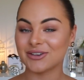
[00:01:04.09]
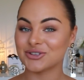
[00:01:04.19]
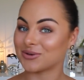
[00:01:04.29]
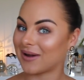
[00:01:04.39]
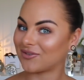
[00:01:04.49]

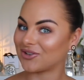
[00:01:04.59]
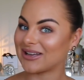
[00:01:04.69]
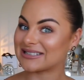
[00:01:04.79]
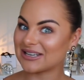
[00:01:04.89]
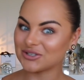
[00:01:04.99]

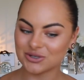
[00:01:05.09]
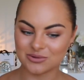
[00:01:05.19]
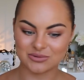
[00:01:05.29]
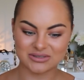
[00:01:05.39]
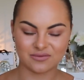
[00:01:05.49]
travel
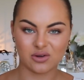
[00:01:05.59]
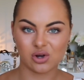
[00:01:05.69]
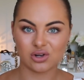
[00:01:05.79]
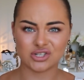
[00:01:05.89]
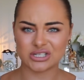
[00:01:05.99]
essentials
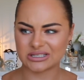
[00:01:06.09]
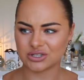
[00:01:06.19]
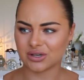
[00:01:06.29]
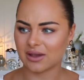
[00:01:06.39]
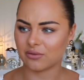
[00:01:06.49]
for just
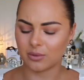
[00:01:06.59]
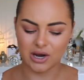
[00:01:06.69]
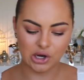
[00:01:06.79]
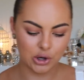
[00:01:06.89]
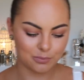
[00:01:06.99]
literally everywhere
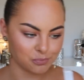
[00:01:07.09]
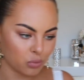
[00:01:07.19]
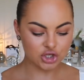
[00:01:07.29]
I go.